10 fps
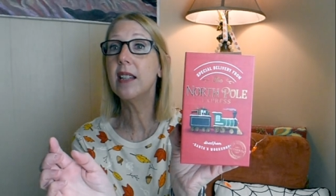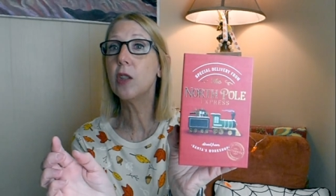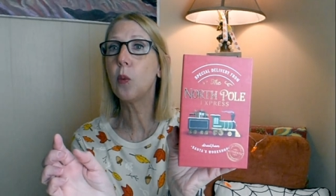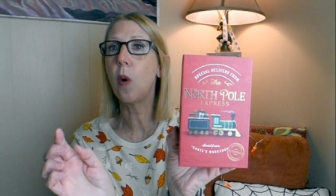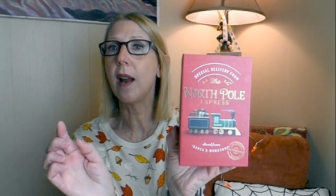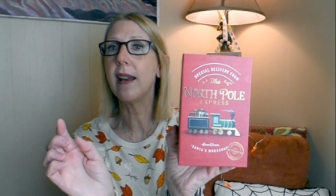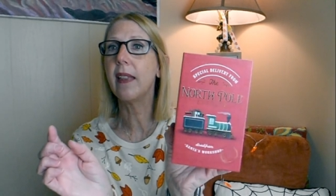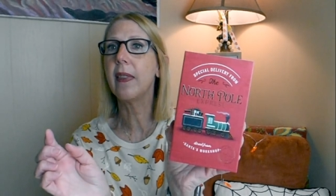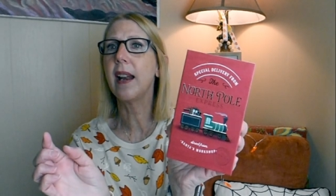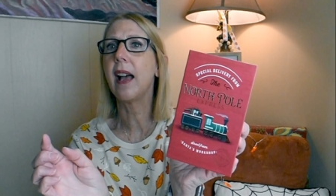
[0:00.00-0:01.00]
is one
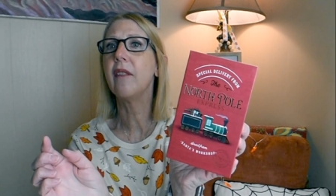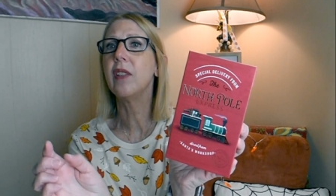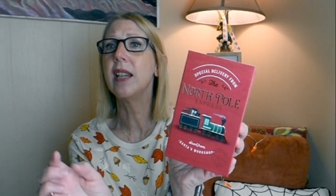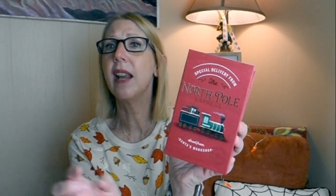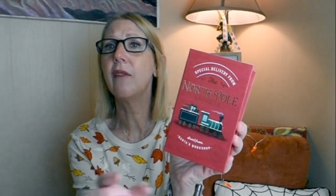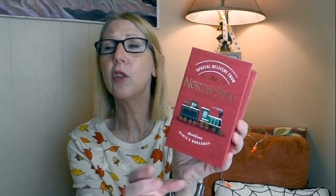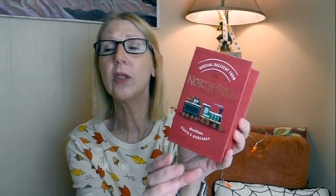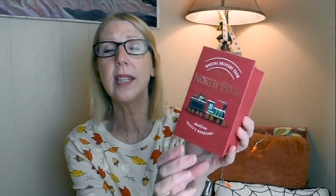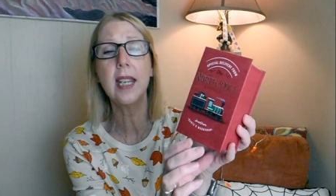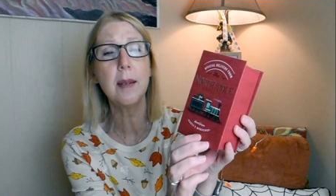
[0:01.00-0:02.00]
that I've never
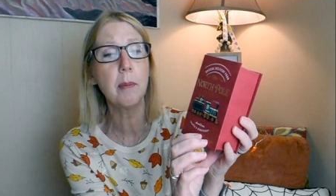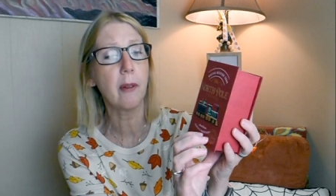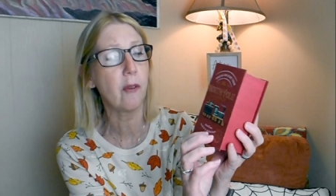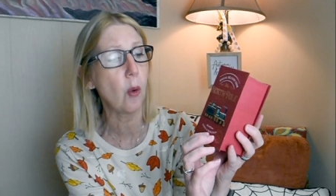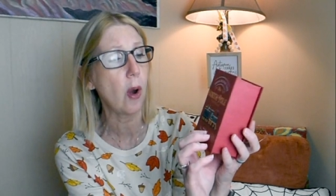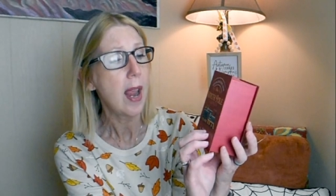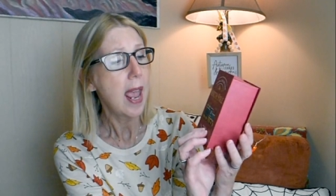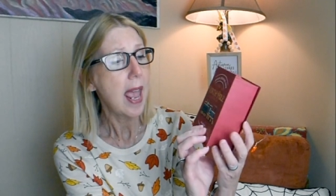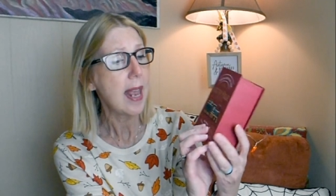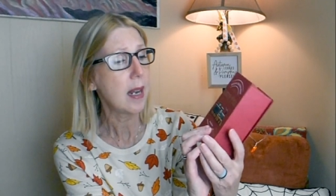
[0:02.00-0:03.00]
seen before
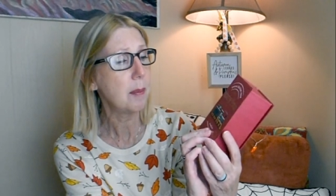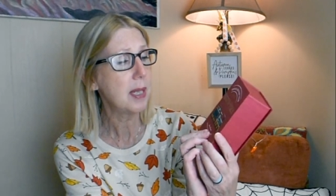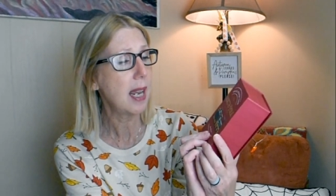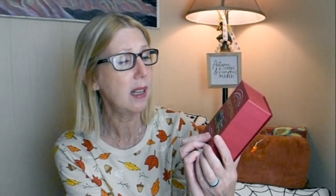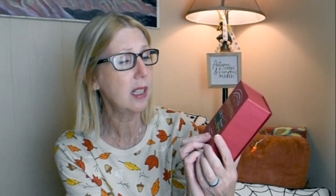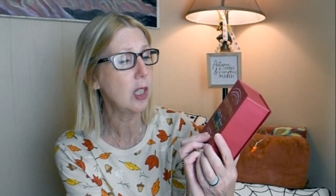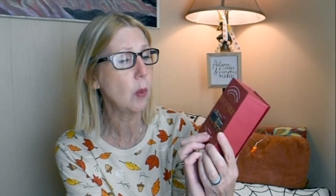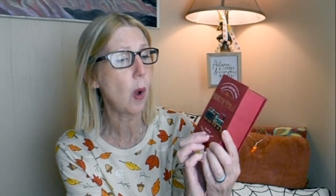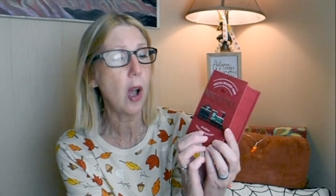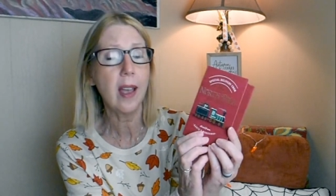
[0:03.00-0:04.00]
and I'm telling
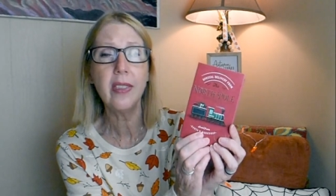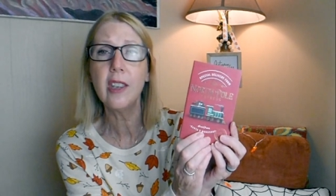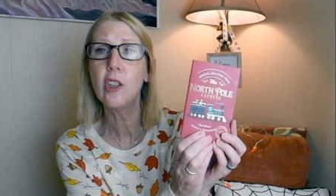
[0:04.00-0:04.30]
you on the